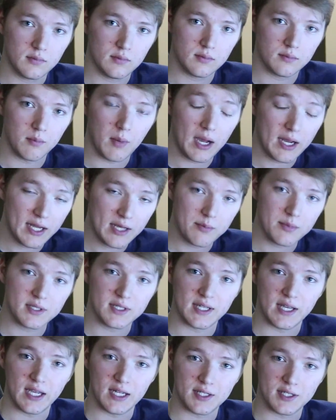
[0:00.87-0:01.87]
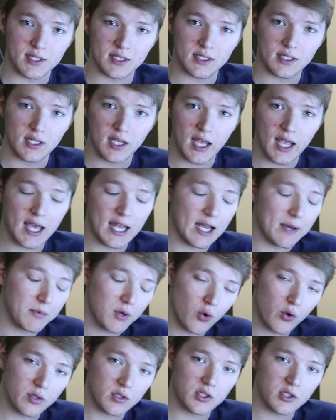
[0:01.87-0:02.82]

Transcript: my name is Nateson, and I'm going